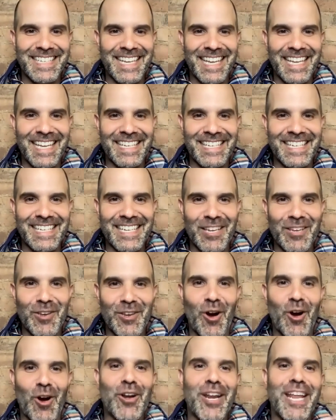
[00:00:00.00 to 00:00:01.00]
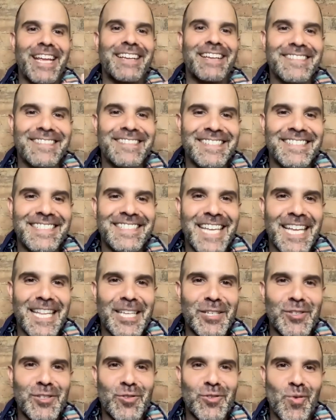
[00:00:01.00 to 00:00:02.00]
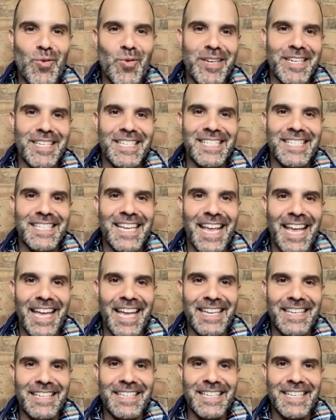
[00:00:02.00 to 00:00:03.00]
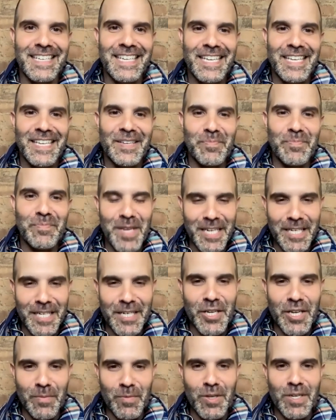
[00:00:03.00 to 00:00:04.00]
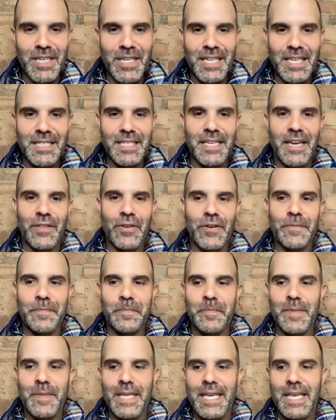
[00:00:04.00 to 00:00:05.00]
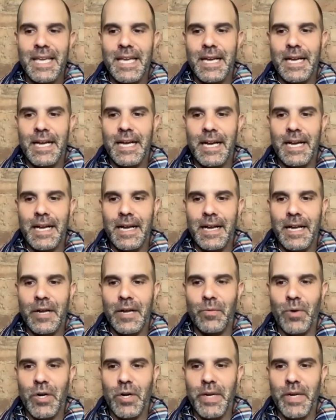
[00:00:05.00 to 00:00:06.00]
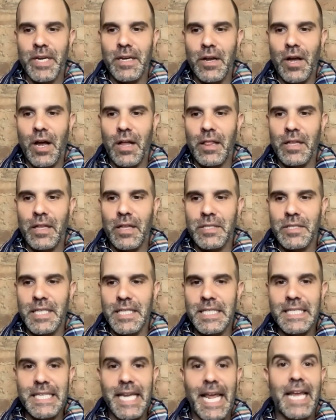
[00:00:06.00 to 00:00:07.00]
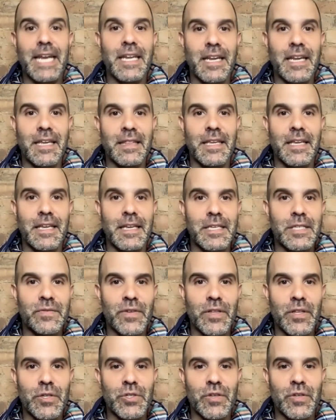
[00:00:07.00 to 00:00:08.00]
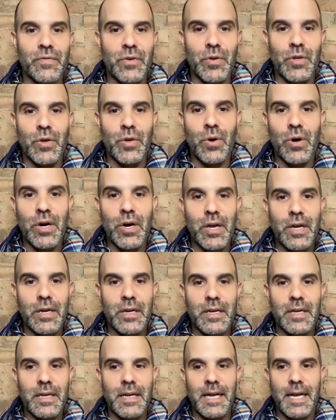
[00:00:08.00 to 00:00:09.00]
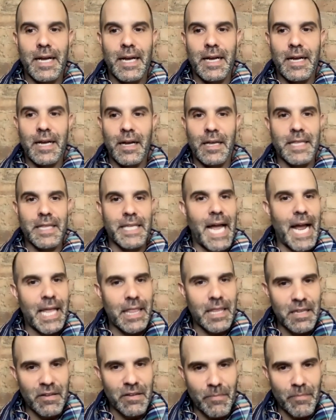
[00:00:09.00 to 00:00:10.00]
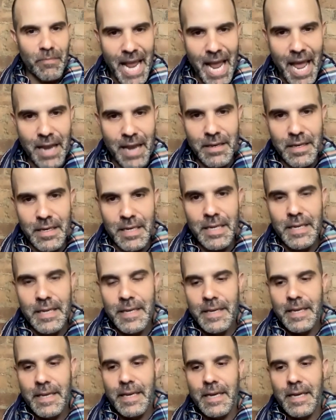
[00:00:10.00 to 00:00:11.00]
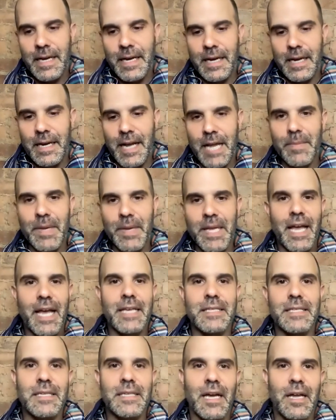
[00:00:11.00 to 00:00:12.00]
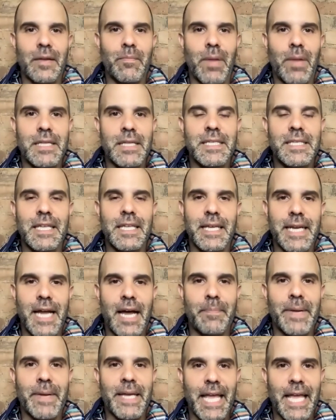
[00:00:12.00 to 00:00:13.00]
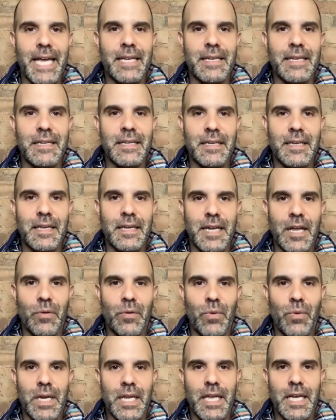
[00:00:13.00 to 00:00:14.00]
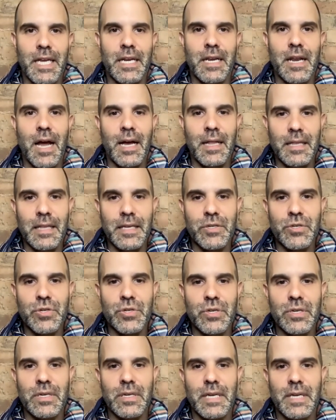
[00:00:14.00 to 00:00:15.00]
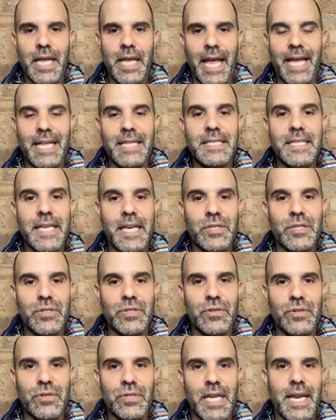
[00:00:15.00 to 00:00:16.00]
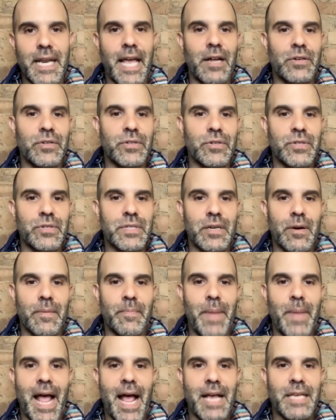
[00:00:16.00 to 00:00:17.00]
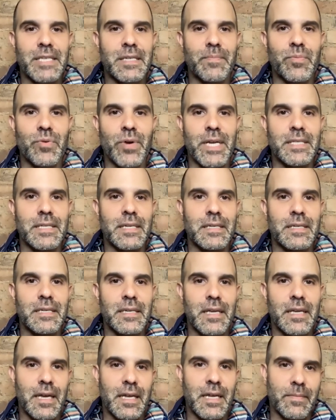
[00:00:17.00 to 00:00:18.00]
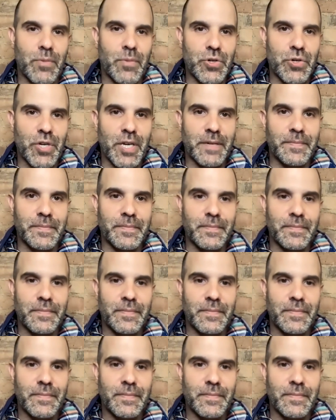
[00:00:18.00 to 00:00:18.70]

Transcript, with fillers: and yarning, telling stories and being in community together, uh, I want to acknowledge that standing in the East Village of New York uh, on the island of Manhattan, uh, I am a guest on Munsee Lenape land, and I want to acknowledge ancestors and elders that are past, present, and emerging.